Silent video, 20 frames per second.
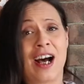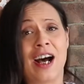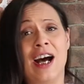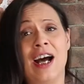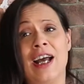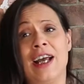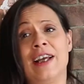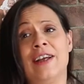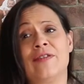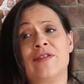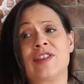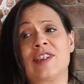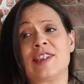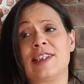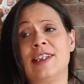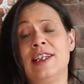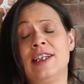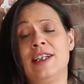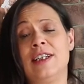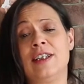I've
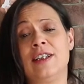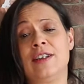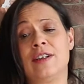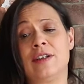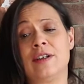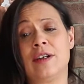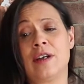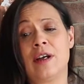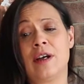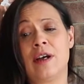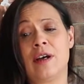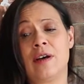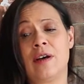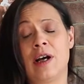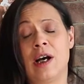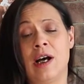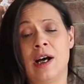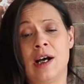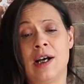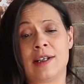seen,
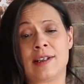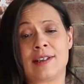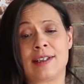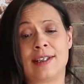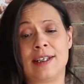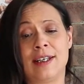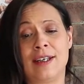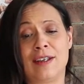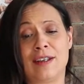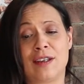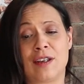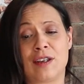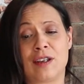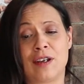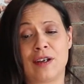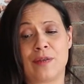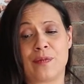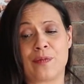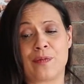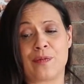I uh, see,
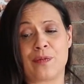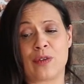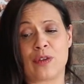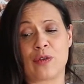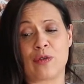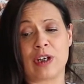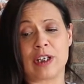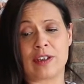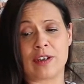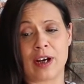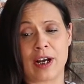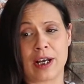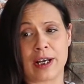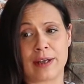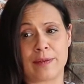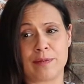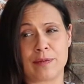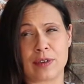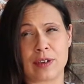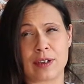three
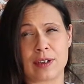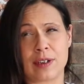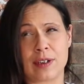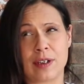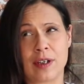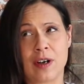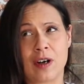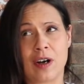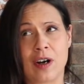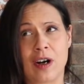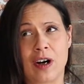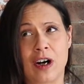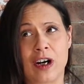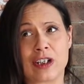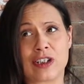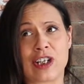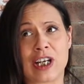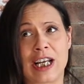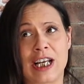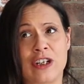times
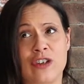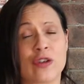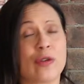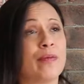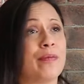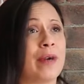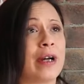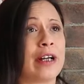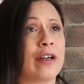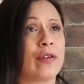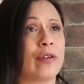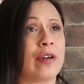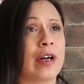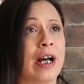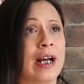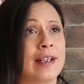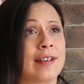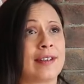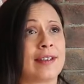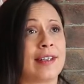Archangel Michael
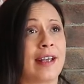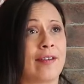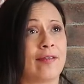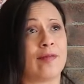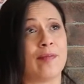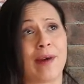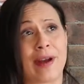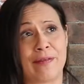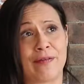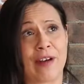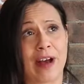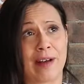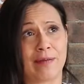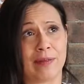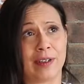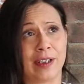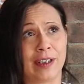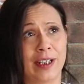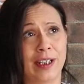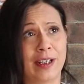has saved my
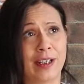family.